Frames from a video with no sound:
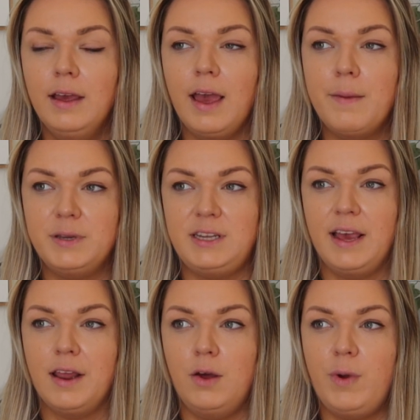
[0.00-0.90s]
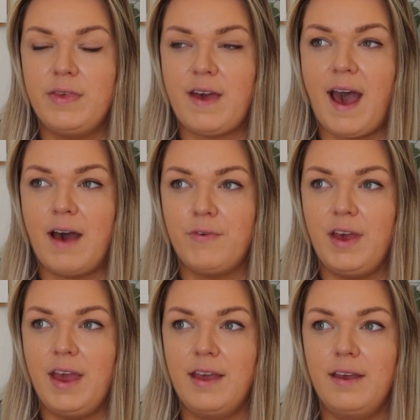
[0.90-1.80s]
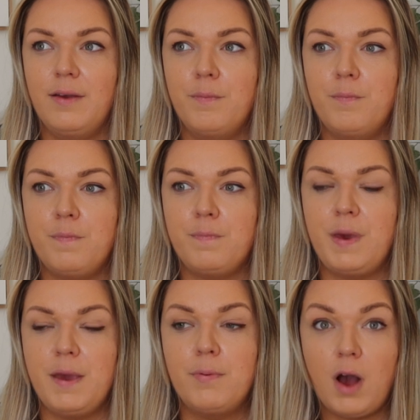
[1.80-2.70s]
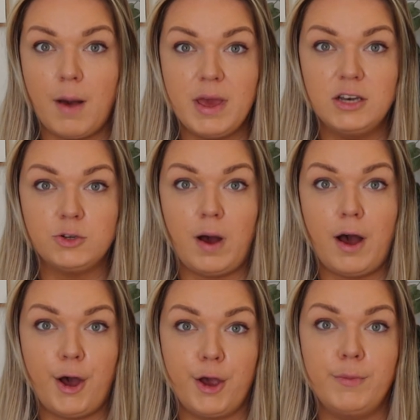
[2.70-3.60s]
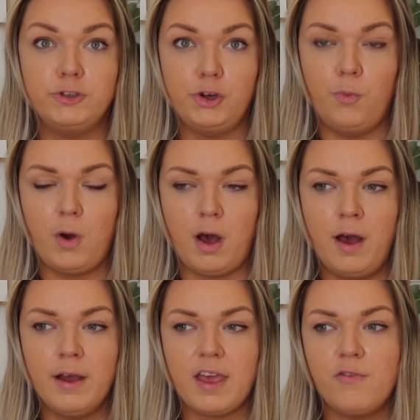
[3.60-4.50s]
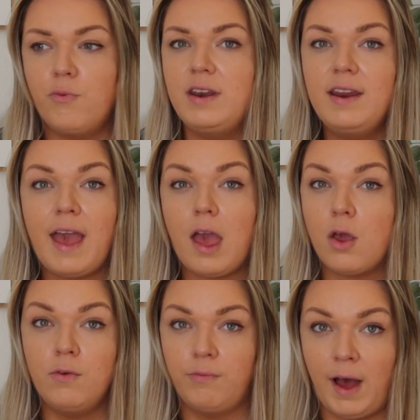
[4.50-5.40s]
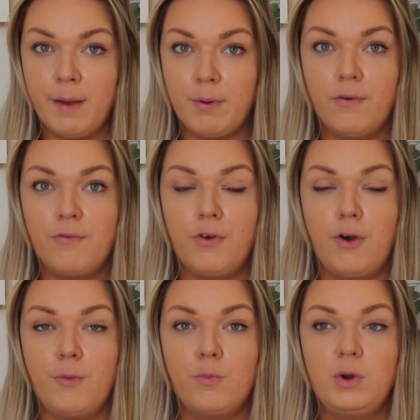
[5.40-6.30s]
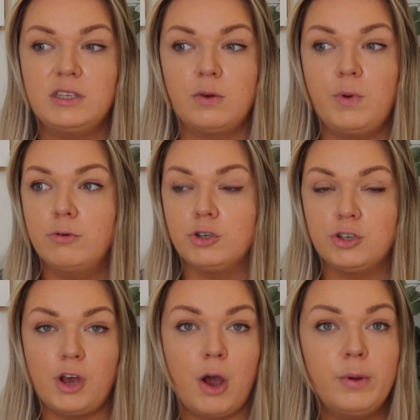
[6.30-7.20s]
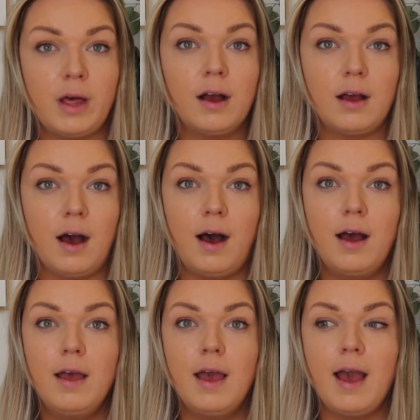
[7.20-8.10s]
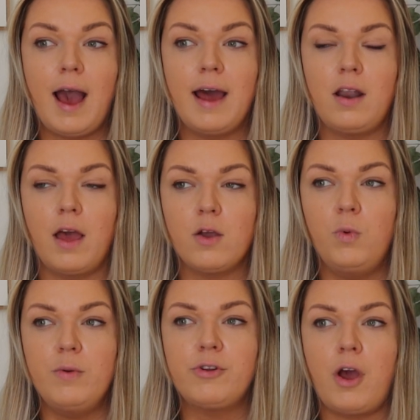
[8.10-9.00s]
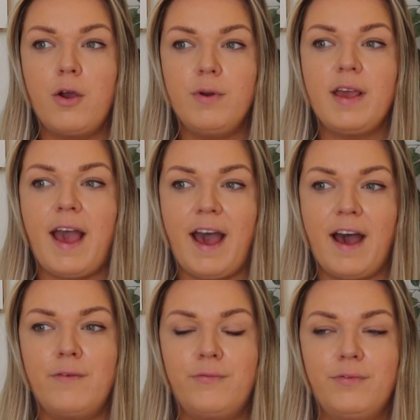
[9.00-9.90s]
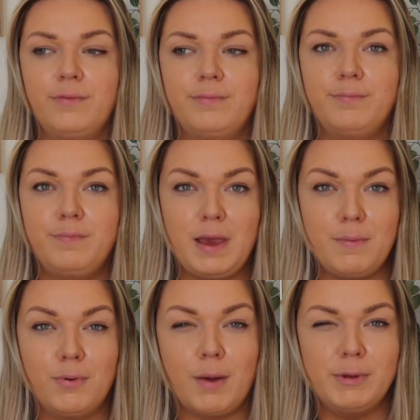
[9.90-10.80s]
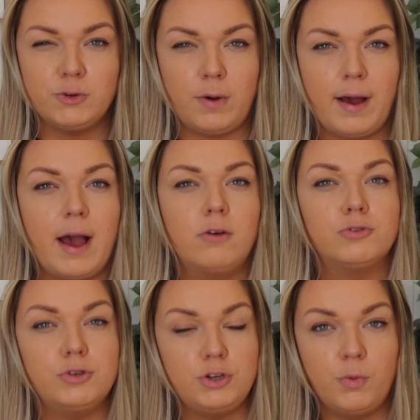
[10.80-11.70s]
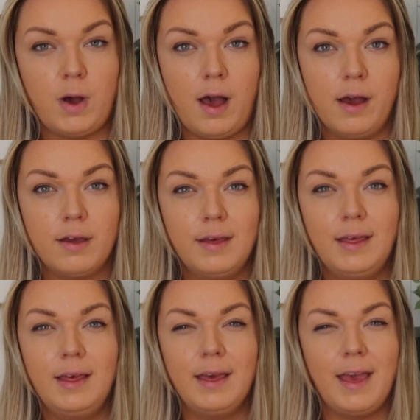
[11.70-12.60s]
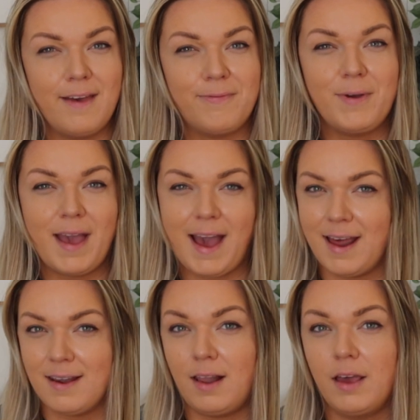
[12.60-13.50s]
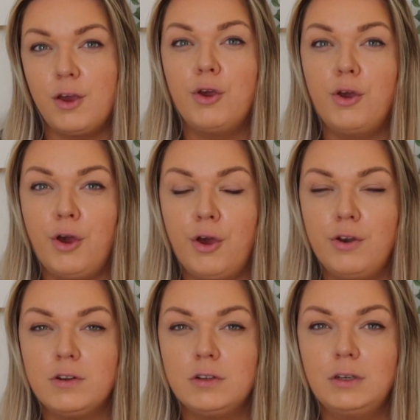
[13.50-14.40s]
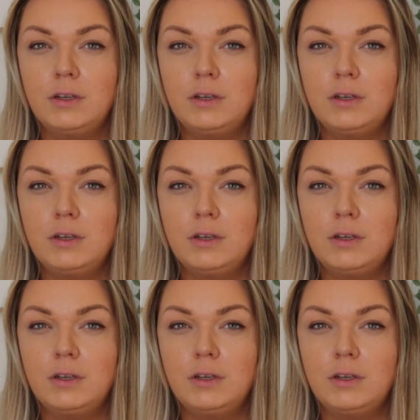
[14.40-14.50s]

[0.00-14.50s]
in particular with having people come into our home and do work, if we didn't get a good vibe off of them, we said we would just go with our gut, and like we would only have people come into our house and do work if we had like a good